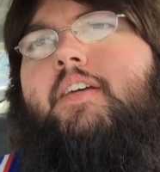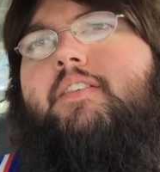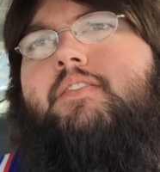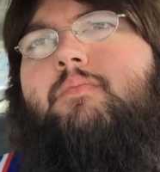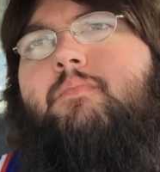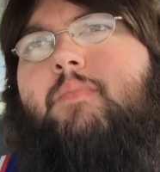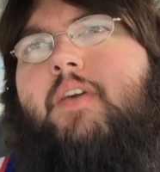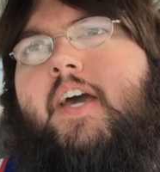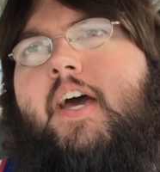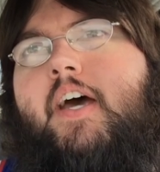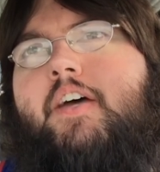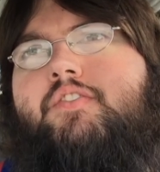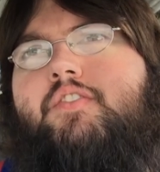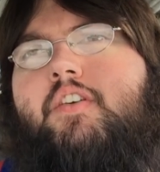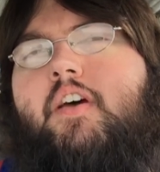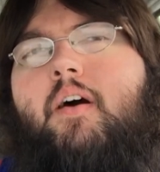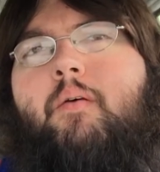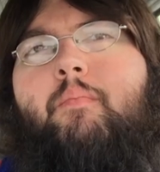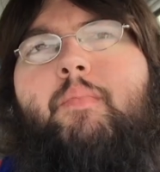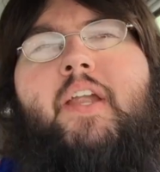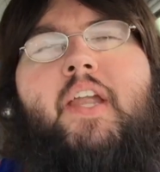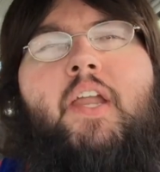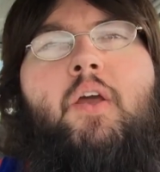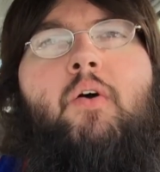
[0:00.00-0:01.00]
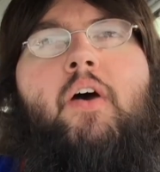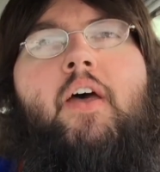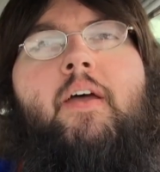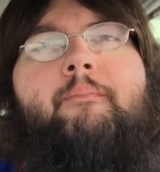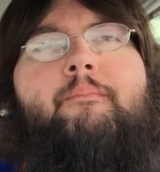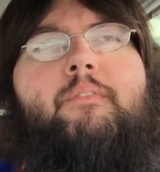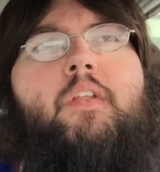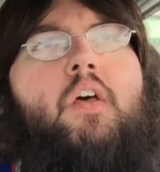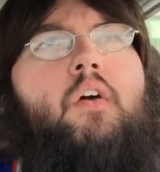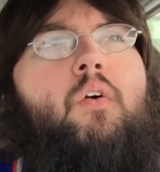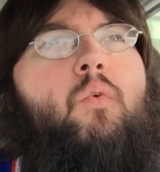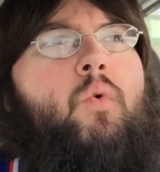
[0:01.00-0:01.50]
to get some cash out. But anyway,
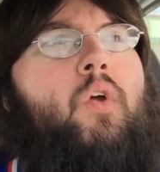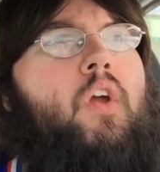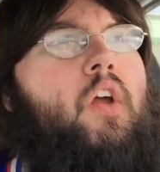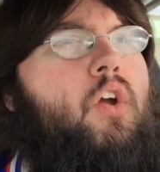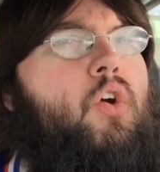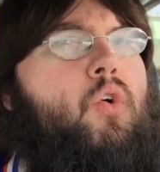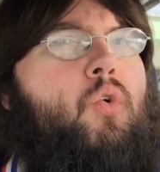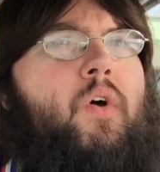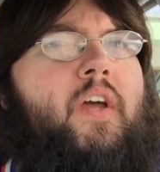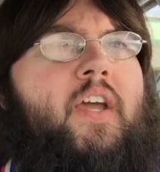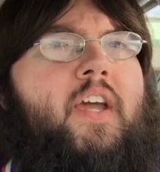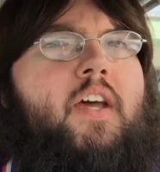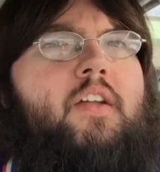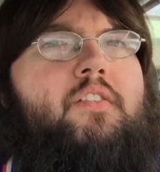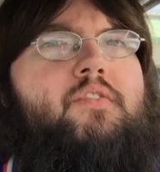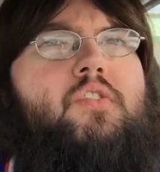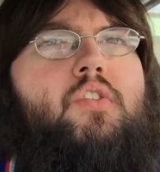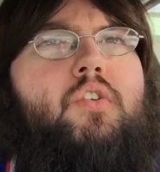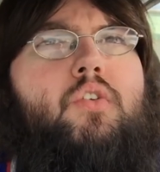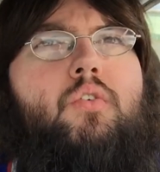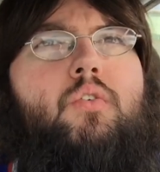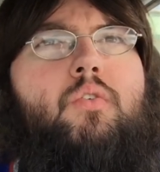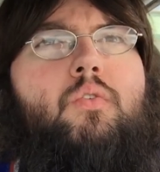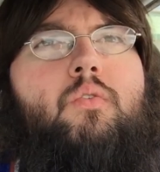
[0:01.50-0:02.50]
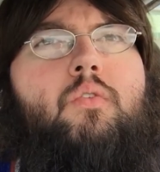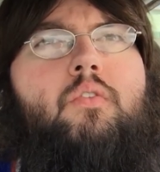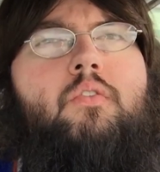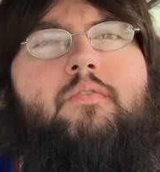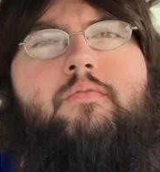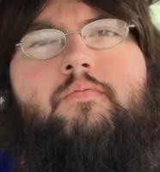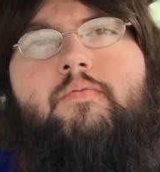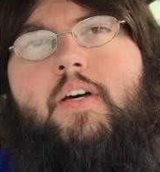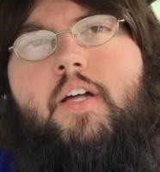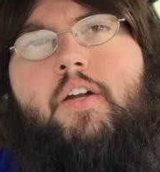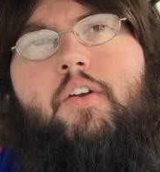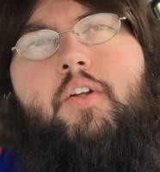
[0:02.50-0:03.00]
we're going to get to,
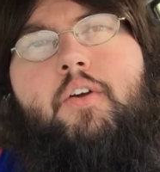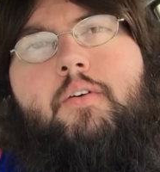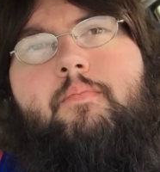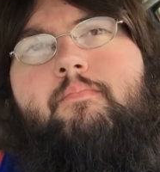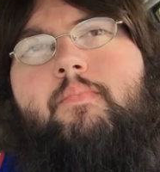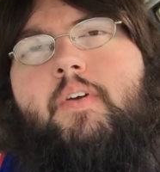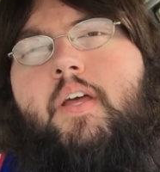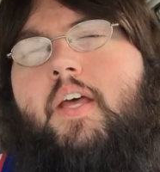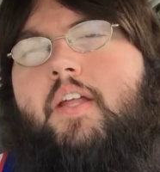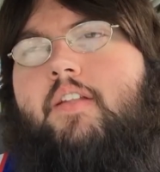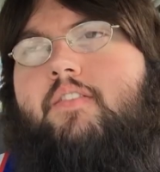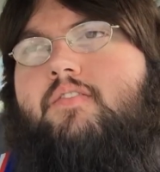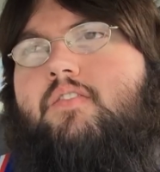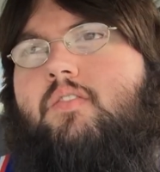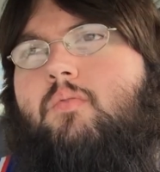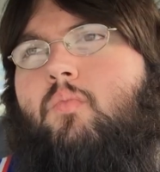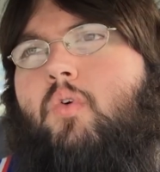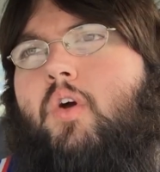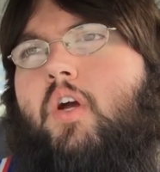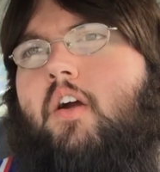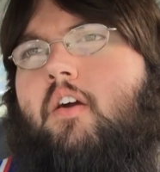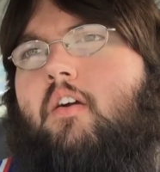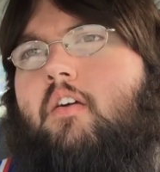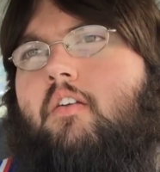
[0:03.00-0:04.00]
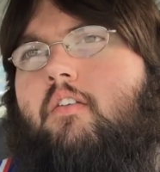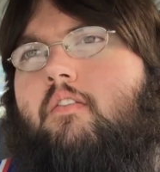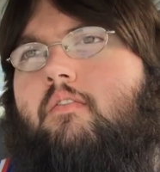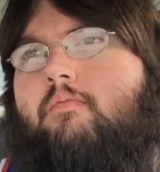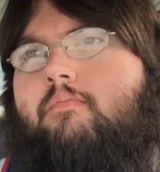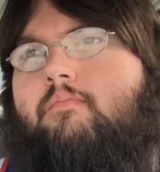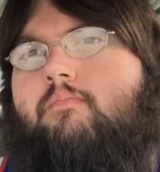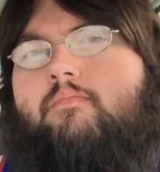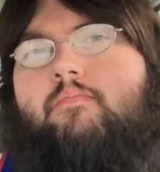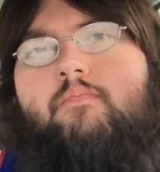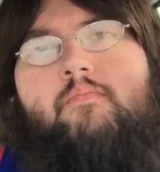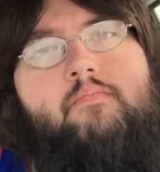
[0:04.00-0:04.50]
I don't know, head somewhere
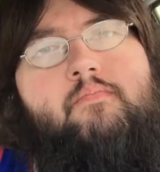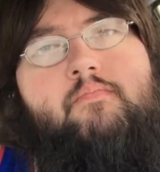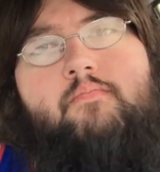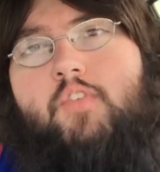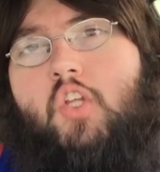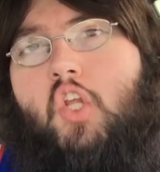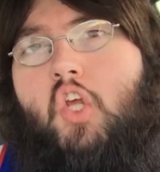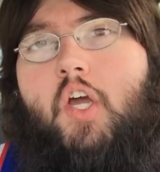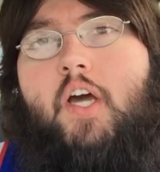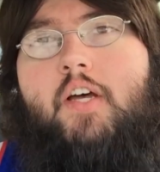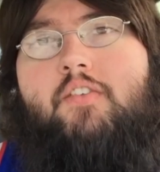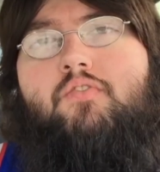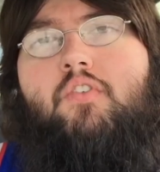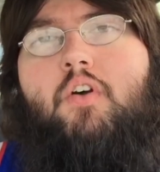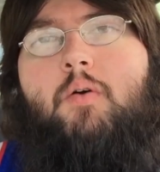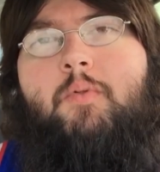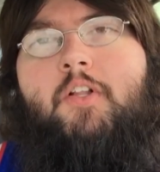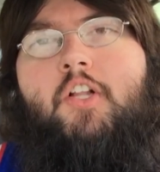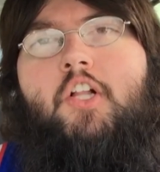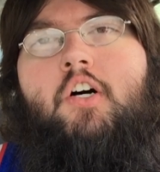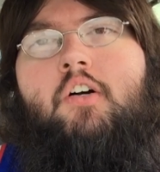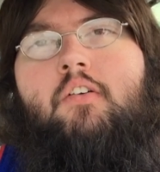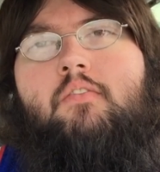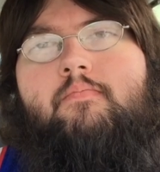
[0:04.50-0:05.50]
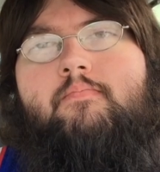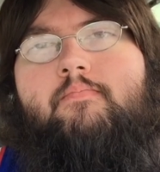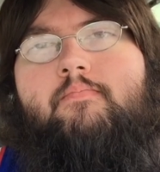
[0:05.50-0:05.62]
and you guys will come along.